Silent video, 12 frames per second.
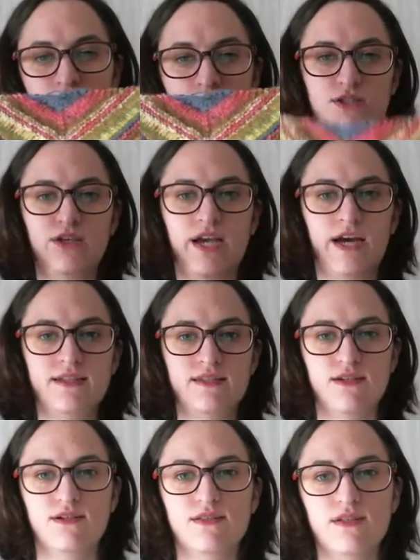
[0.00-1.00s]
The yarn
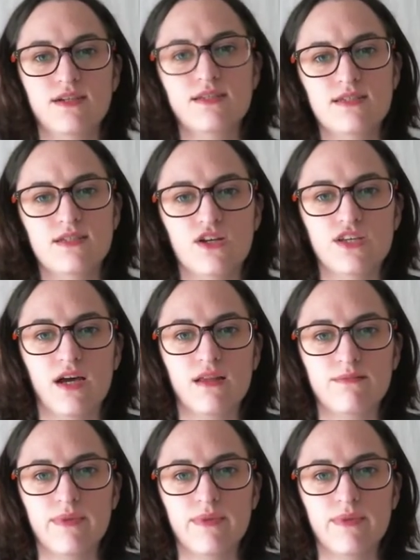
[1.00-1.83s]
isn't, it's sock yarn